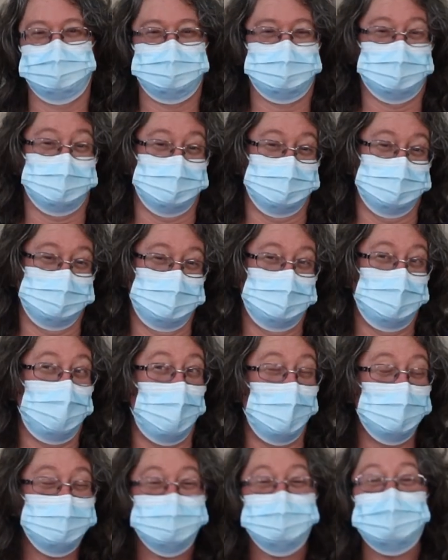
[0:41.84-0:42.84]
So
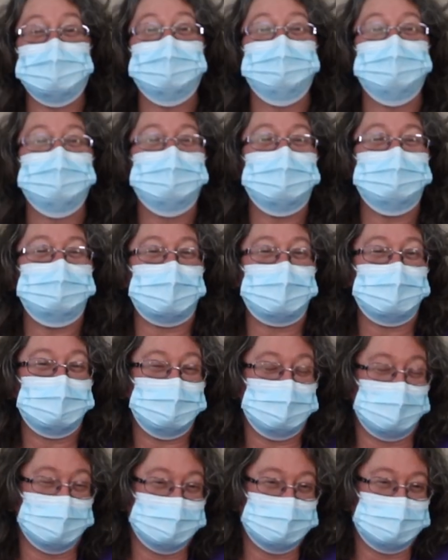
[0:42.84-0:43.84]
hopefully it will be better
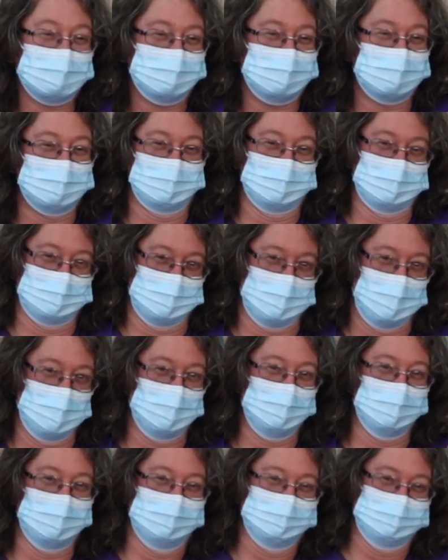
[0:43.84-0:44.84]
quality from the
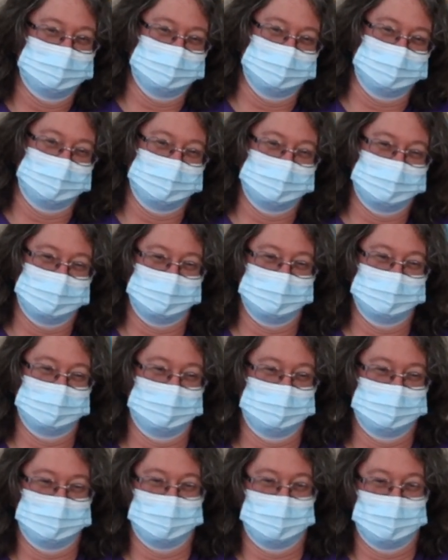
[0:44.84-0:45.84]
home ones I did
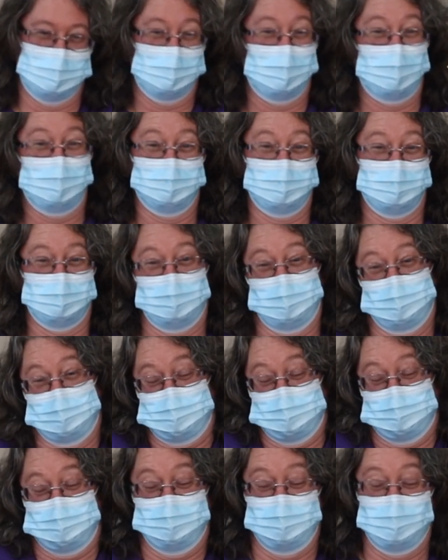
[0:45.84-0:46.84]
in my lounge room.
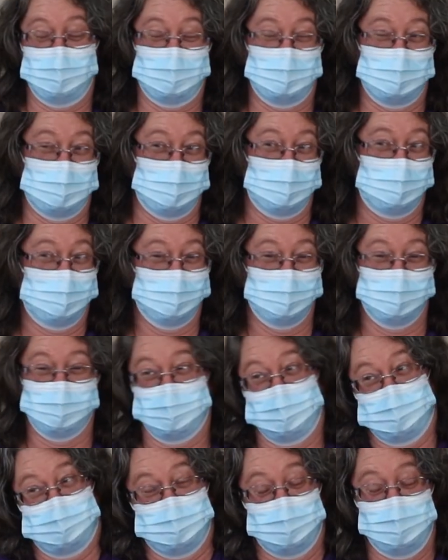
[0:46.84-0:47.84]
You never know.
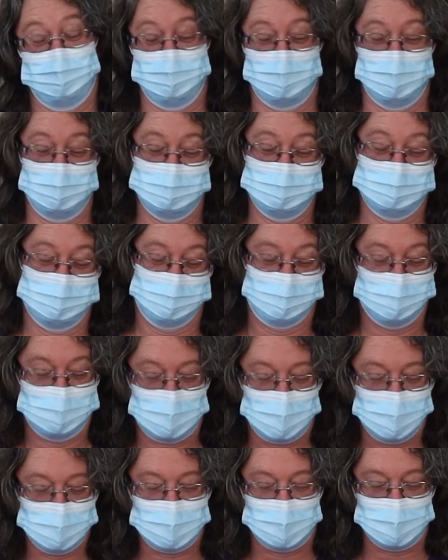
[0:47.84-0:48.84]
Who knows?
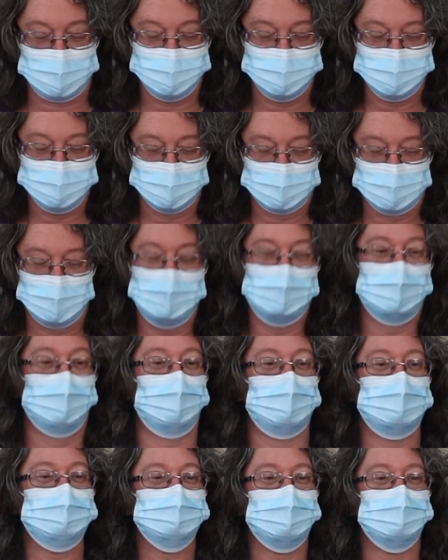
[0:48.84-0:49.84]
Okay,
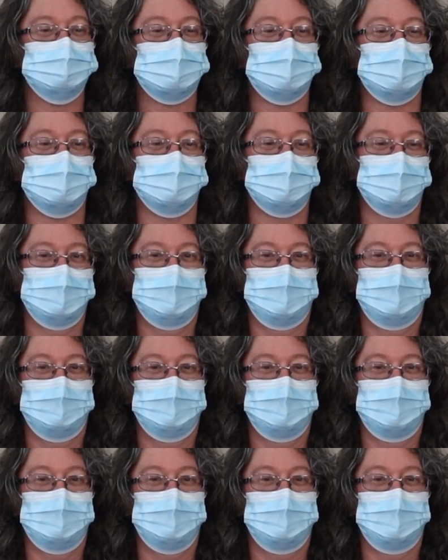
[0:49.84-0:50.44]
Queendomino.